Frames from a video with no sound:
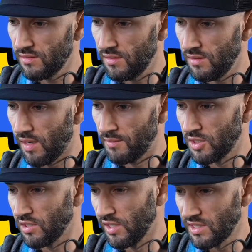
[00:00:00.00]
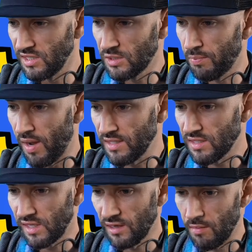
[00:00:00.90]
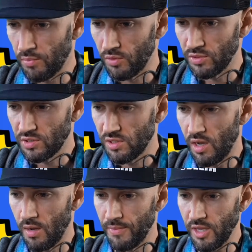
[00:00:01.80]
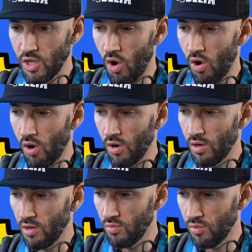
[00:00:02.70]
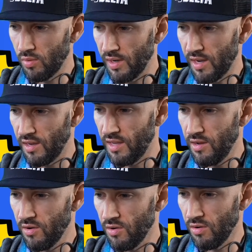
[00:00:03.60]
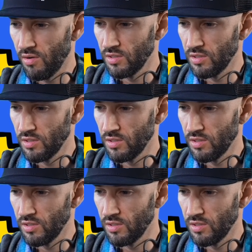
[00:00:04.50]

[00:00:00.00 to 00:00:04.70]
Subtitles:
I'm just listing spots like numbers. The yard, what do I got here?